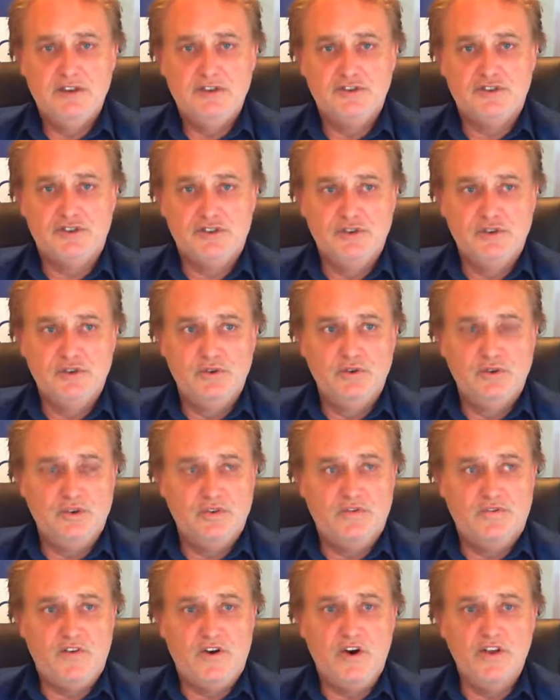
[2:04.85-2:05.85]
to
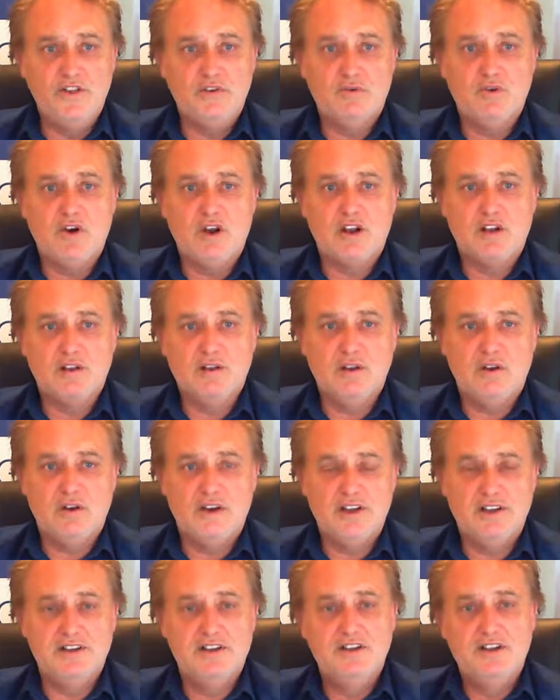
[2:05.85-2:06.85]
find the right
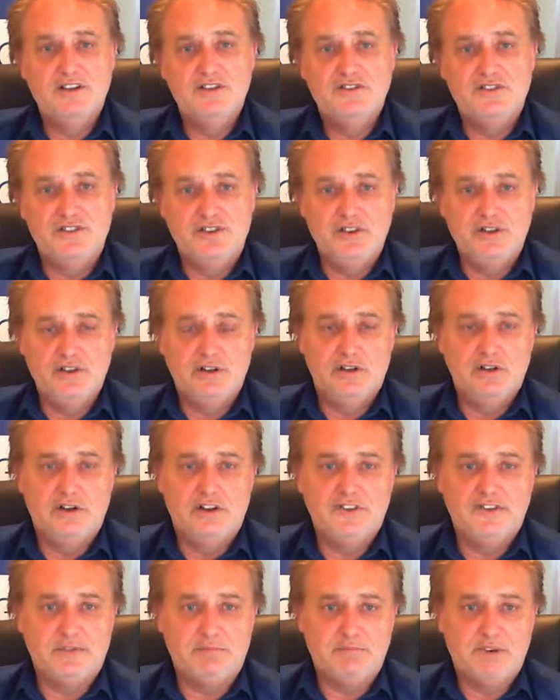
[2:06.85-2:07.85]
client to
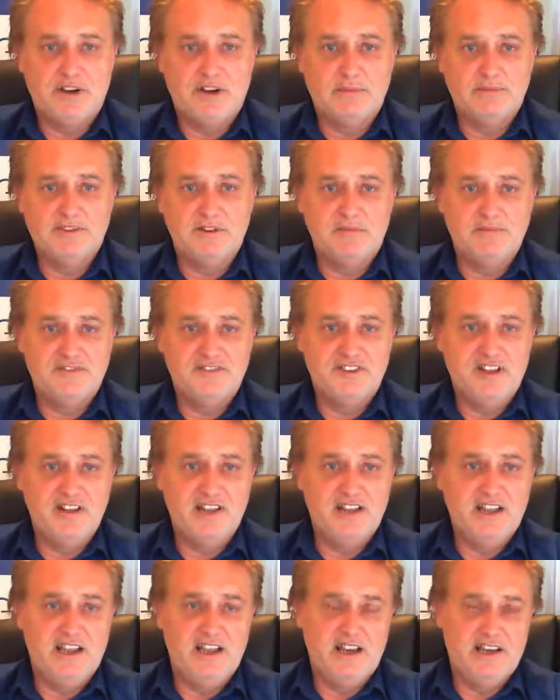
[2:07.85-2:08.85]
utilise the product I'm
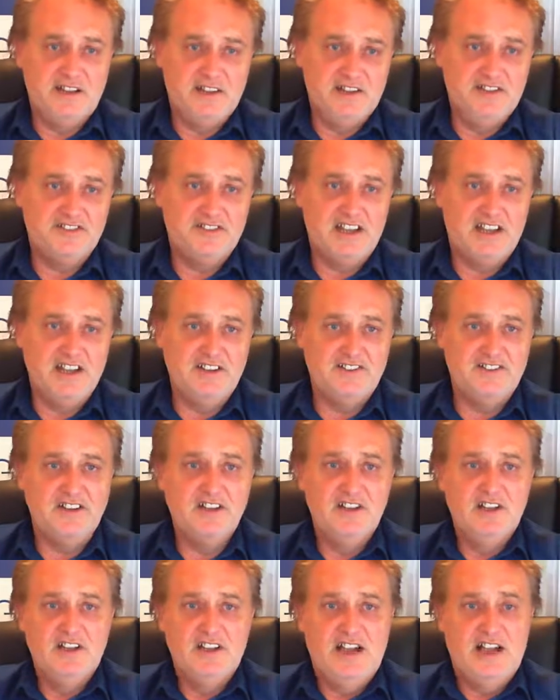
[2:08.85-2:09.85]
selling, and in this case,
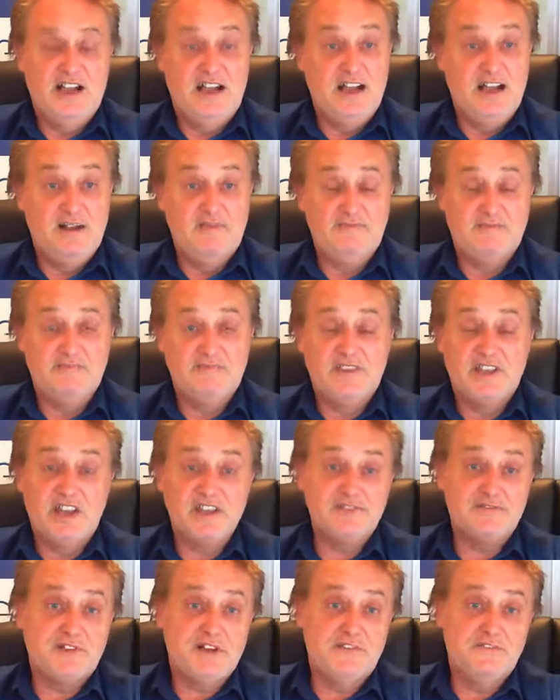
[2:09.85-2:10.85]

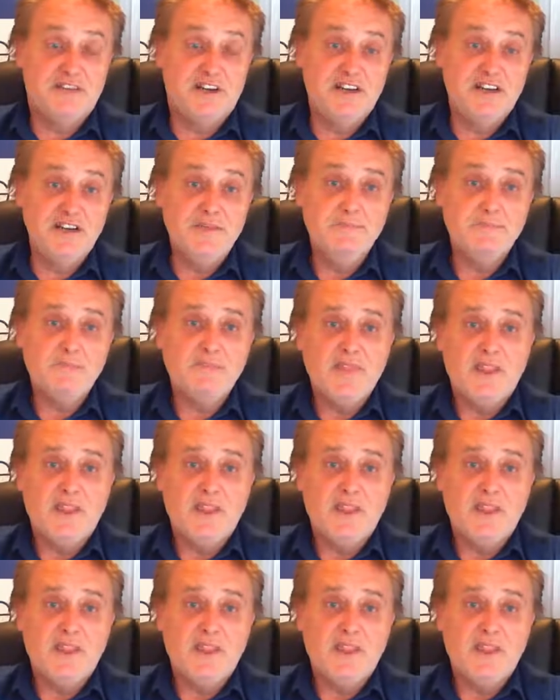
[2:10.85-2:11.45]
cash flow funding.